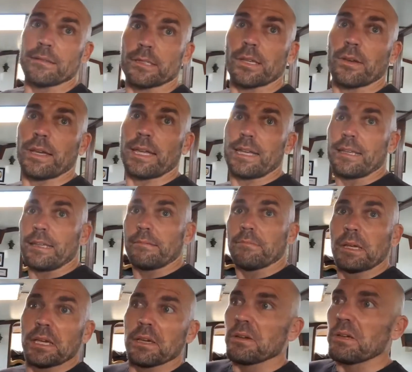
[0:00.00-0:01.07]
So any
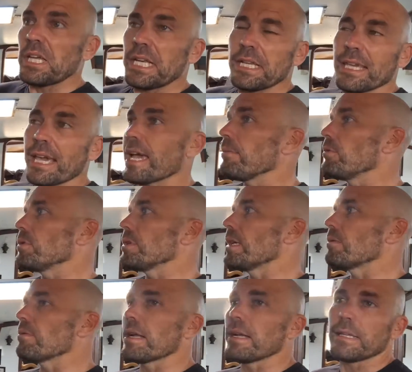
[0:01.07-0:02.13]
cables that
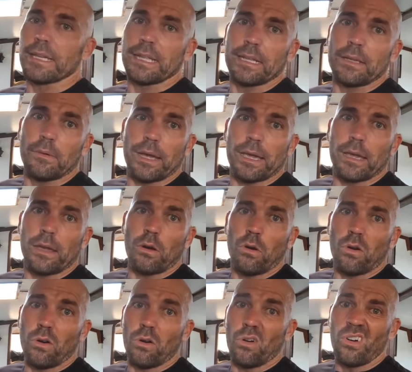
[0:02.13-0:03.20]
are running anywhere,
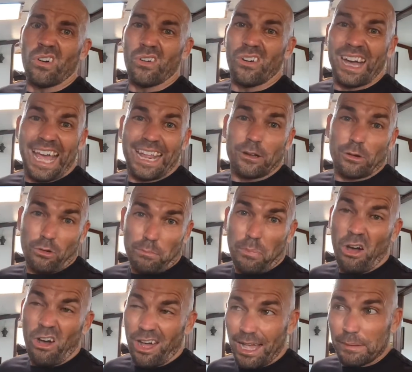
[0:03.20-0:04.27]
or
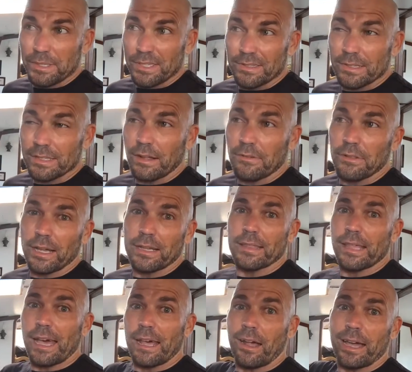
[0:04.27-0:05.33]
pipes and stuff like
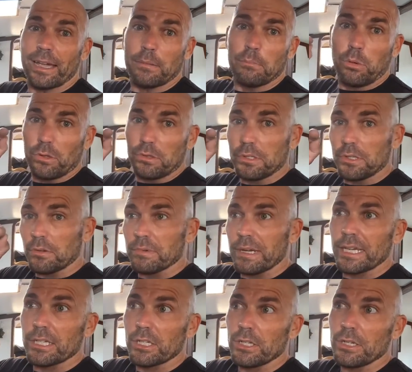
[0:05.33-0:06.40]
that, I can put the
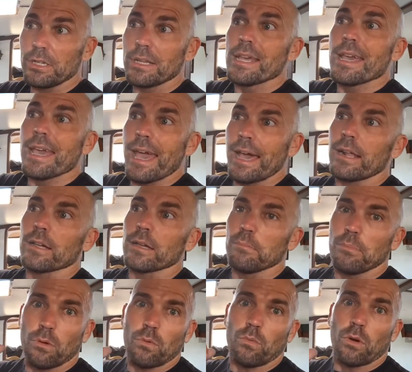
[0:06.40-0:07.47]
direction and I can
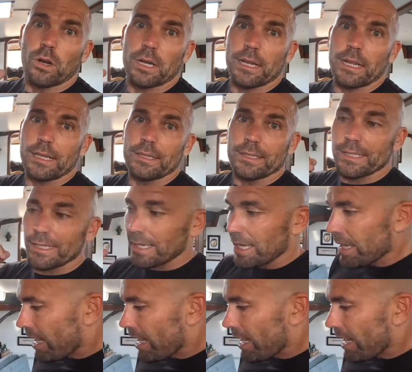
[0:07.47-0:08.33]
put what it is.